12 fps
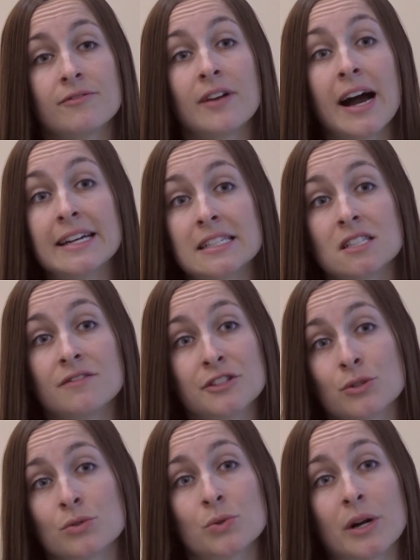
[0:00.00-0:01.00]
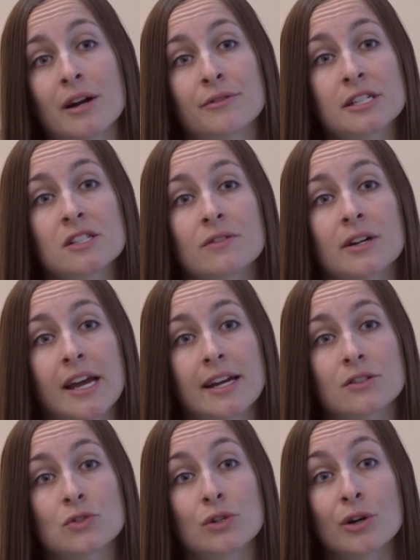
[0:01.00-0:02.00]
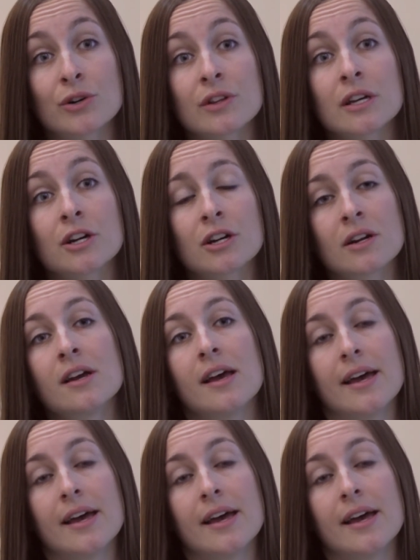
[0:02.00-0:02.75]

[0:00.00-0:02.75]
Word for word: find individuals who are at risk for cancer earlier